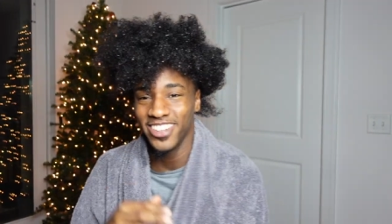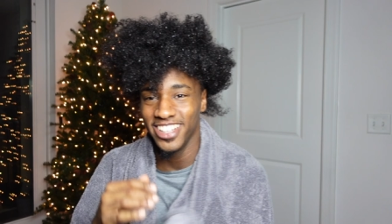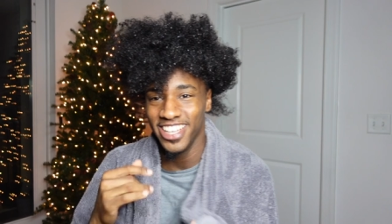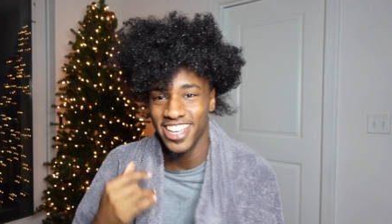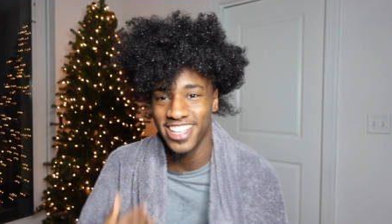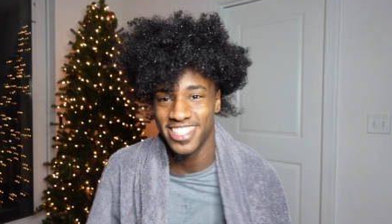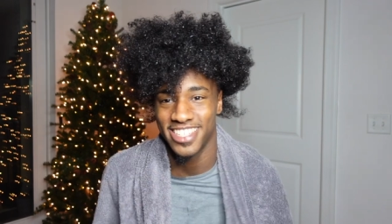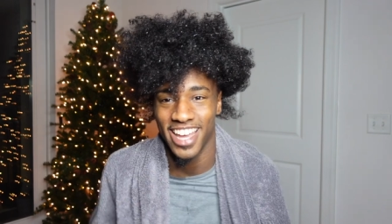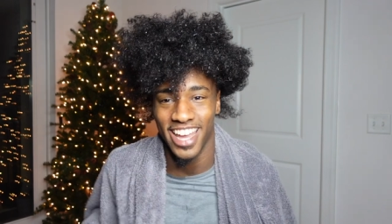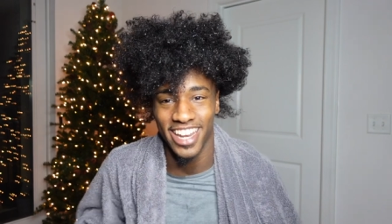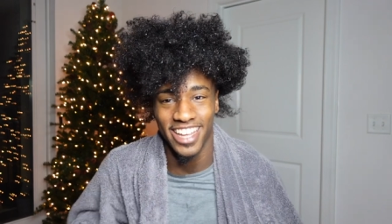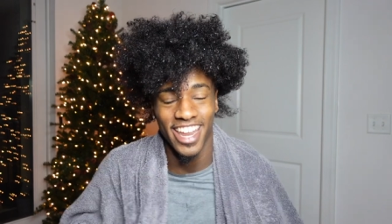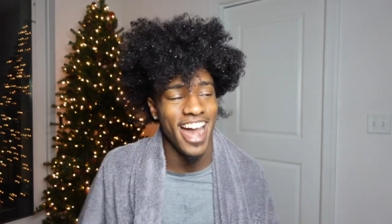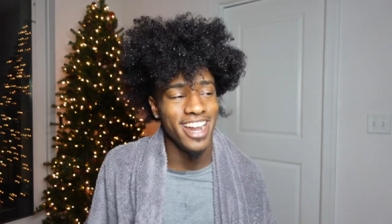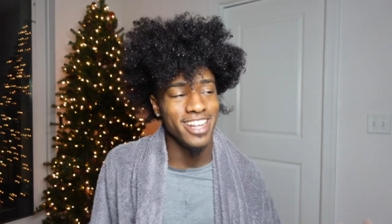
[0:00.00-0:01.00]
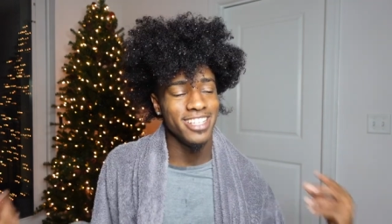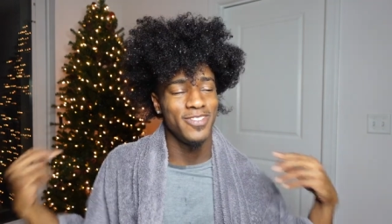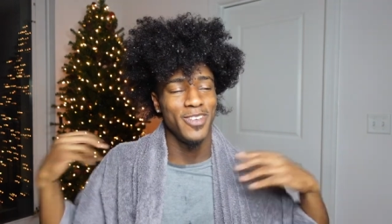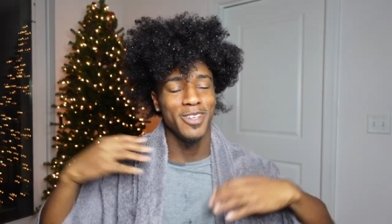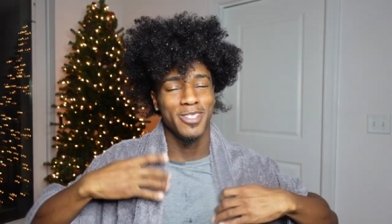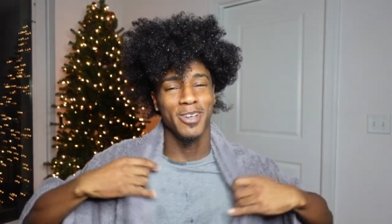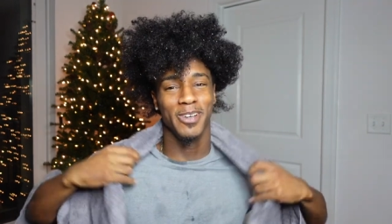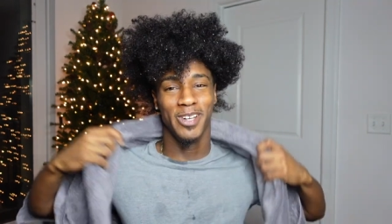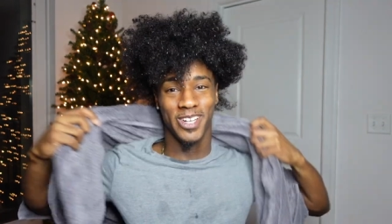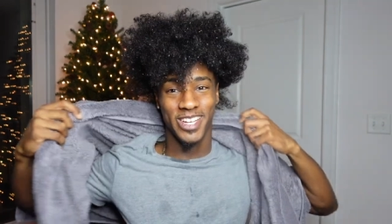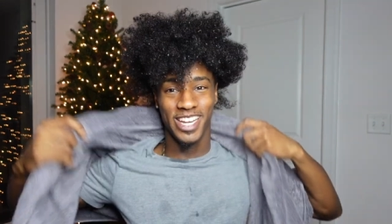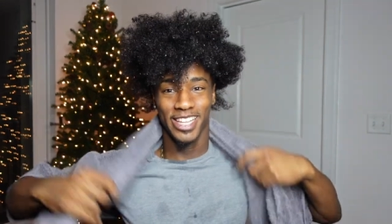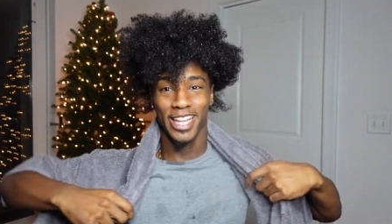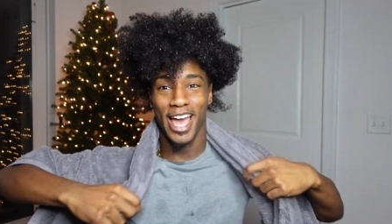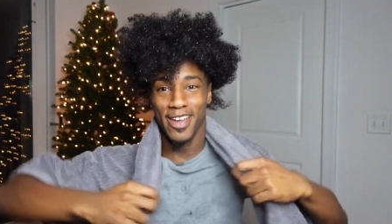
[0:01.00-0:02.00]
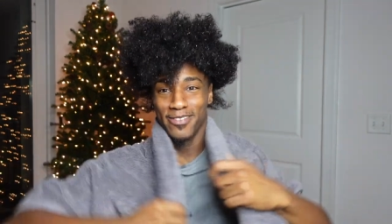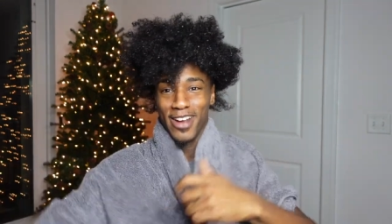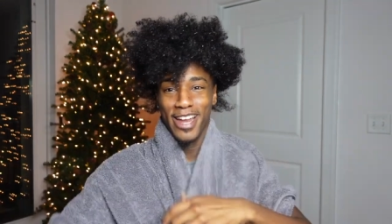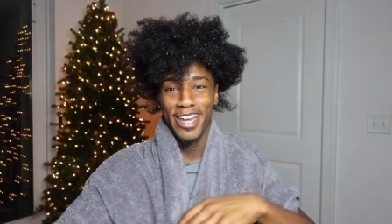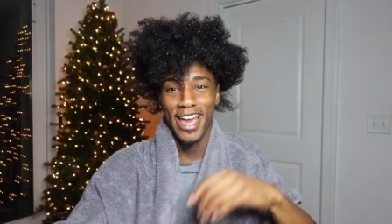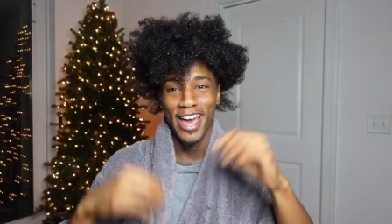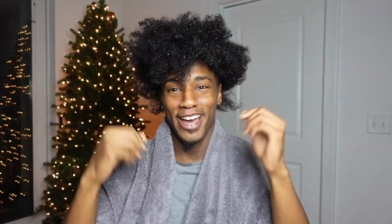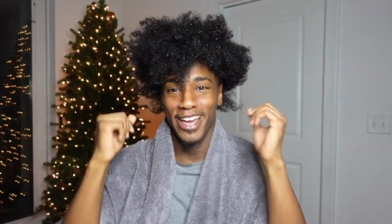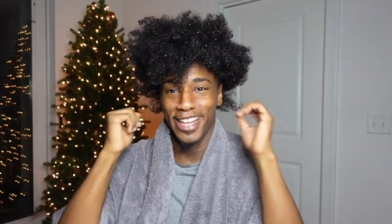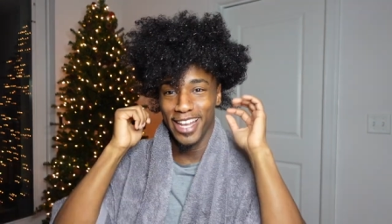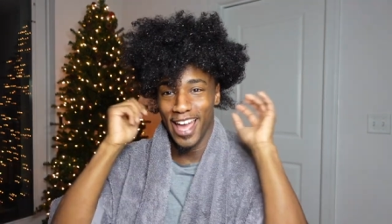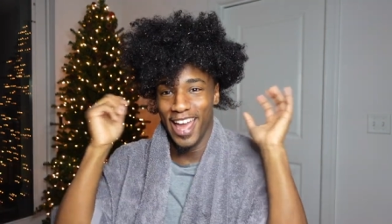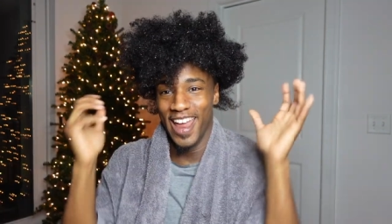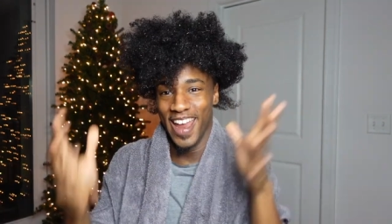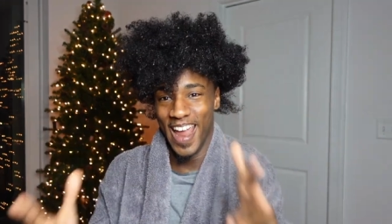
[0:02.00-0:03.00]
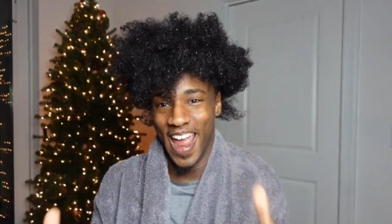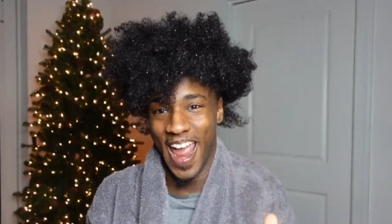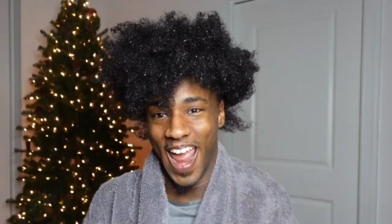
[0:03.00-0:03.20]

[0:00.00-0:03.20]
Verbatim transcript: really excited. I just feel so good in life right now, and like.